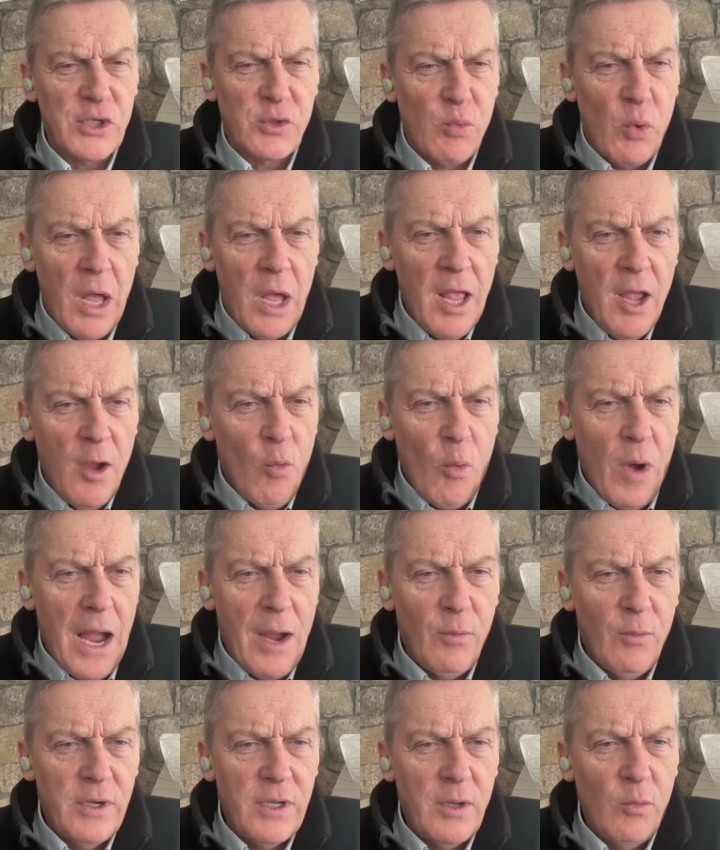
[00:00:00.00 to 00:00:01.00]
So why
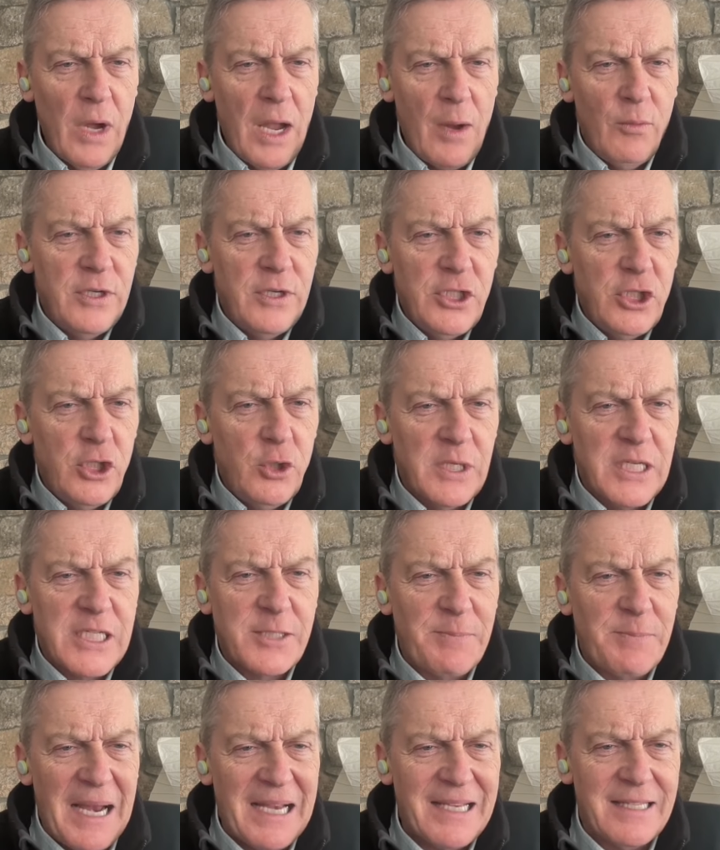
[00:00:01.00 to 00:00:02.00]
why wouldn't you
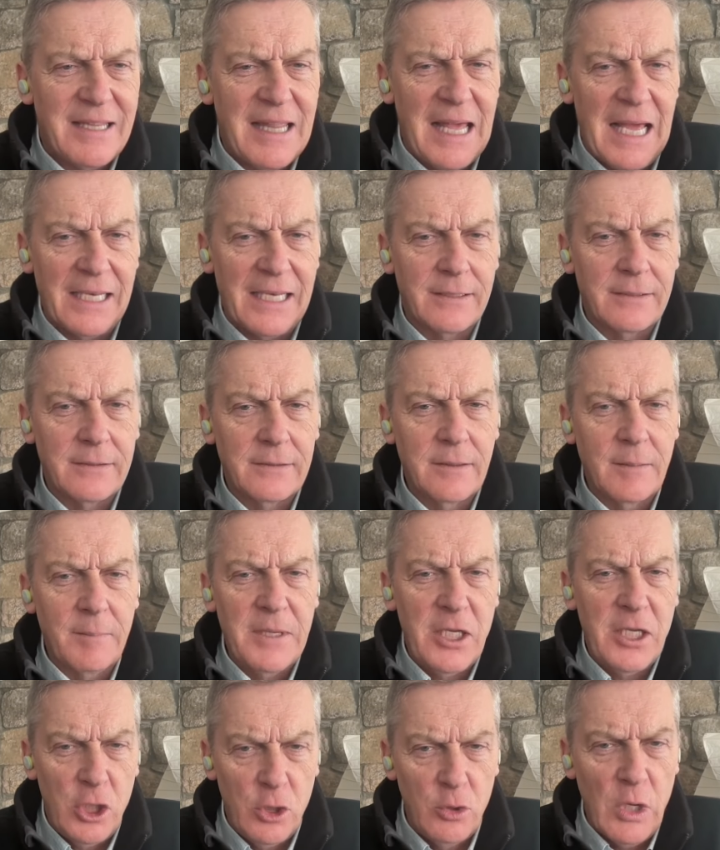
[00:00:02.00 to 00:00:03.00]
expect that? I
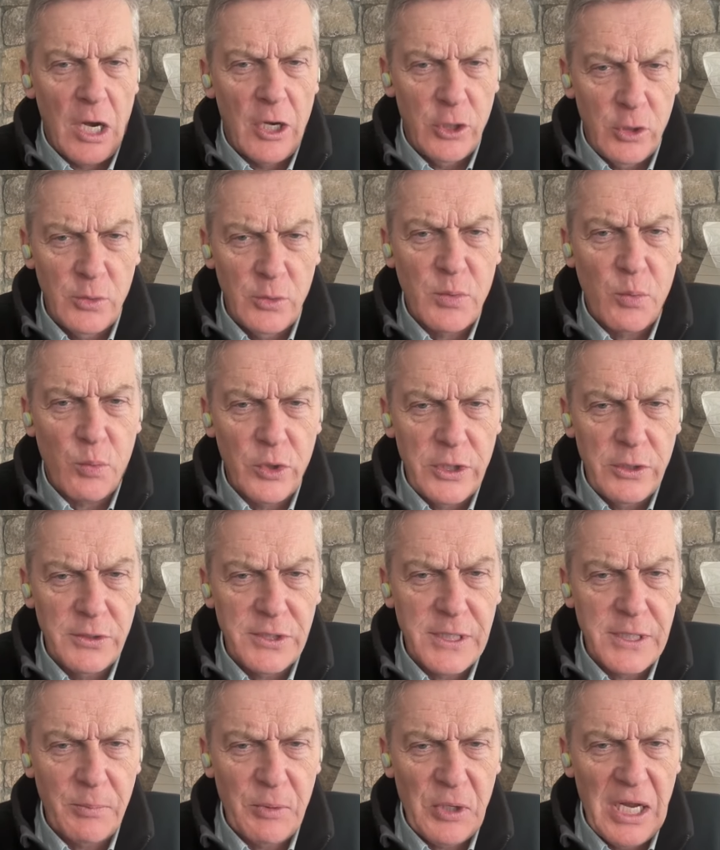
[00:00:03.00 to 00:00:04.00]
mean, you are because, you, are you
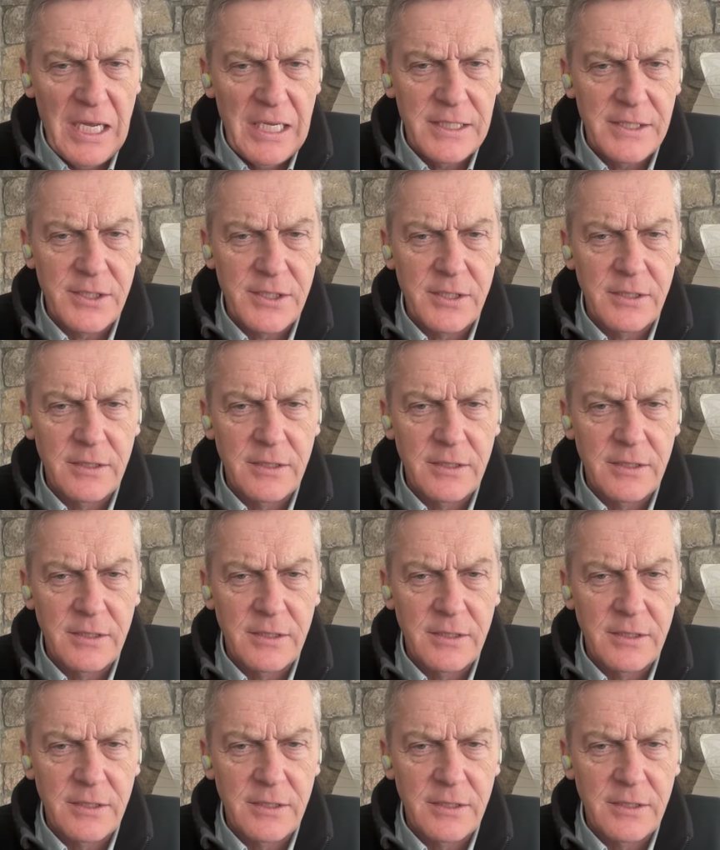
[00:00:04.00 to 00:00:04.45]
surprised?